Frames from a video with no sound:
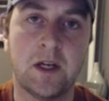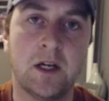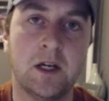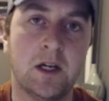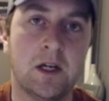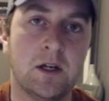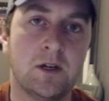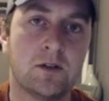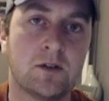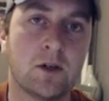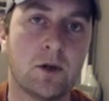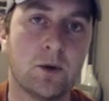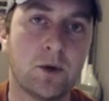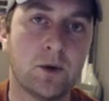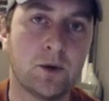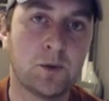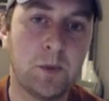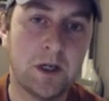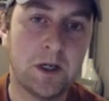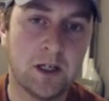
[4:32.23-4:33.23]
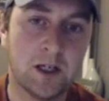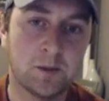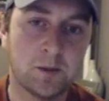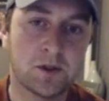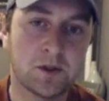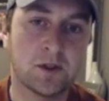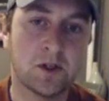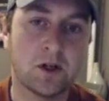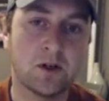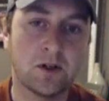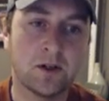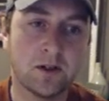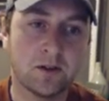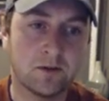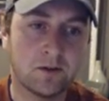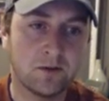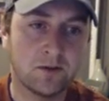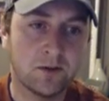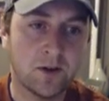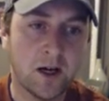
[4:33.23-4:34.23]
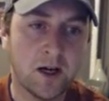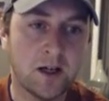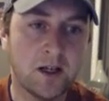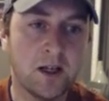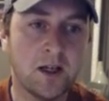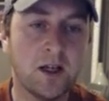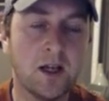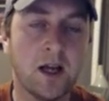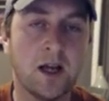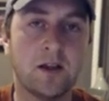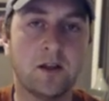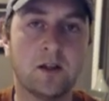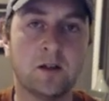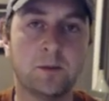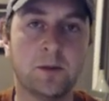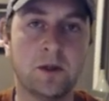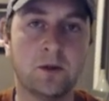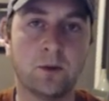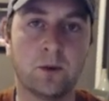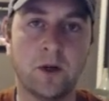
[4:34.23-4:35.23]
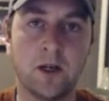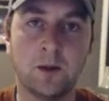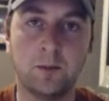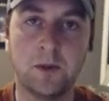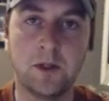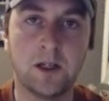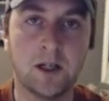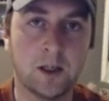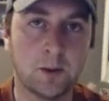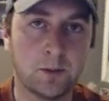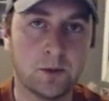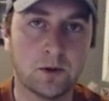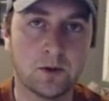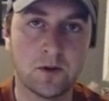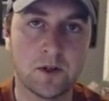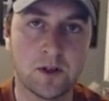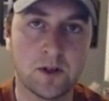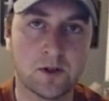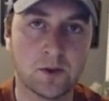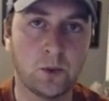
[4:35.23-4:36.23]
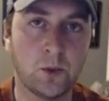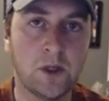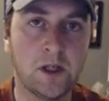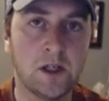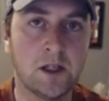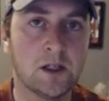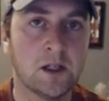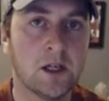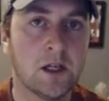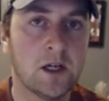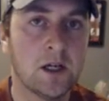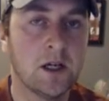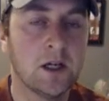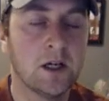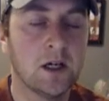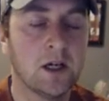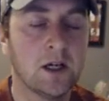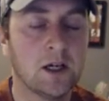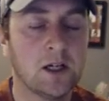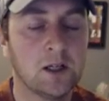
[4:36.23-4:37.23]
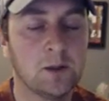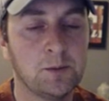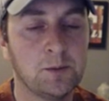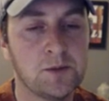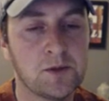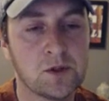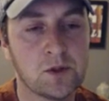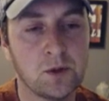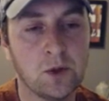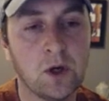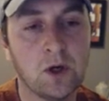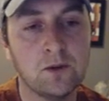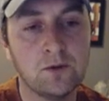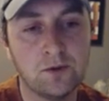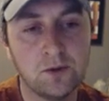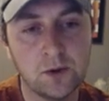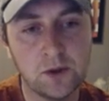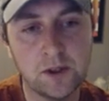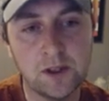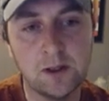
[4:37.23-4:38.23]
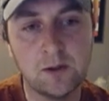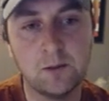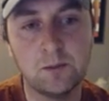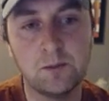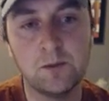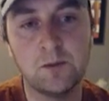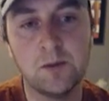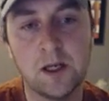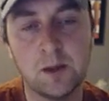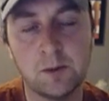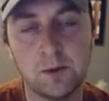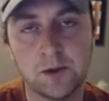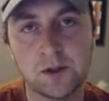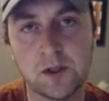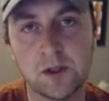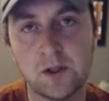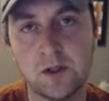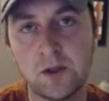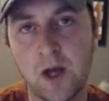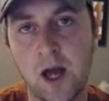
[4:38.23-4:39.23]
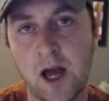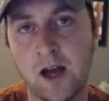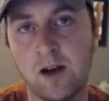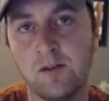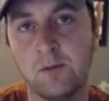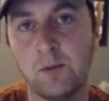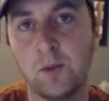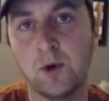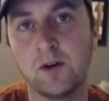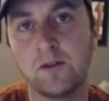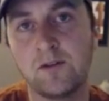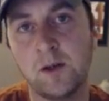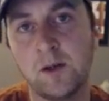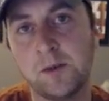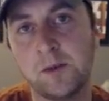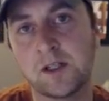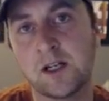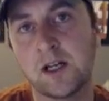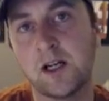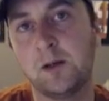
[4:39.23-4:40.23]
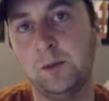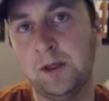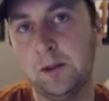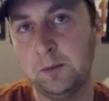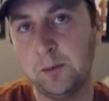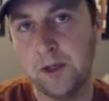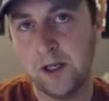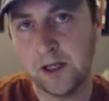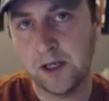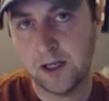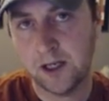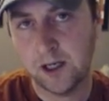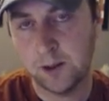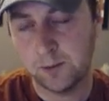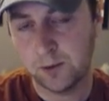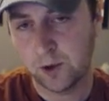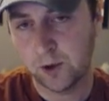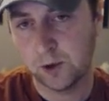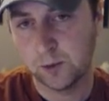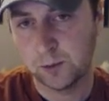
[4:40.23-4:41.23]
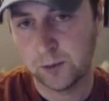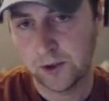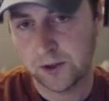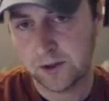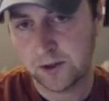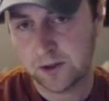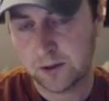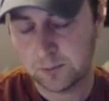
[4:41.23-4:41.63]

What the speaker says: So those pickups started on Friday, and they'll be ramping up over this week to hopefully be able to have more families come and pick up Chromebooks.